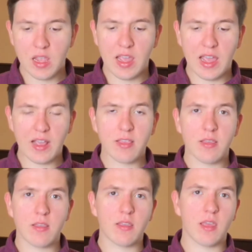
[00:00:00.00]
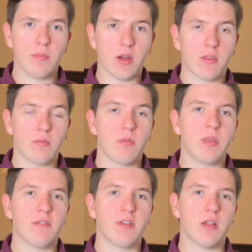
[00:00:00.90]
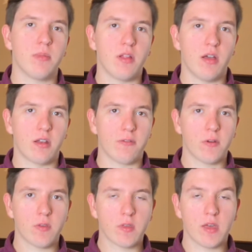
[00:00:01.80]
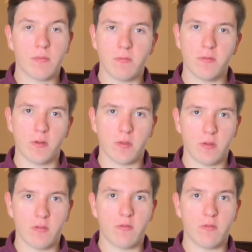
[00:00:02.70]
Access to St. Mark's will be available on a first-come, first-served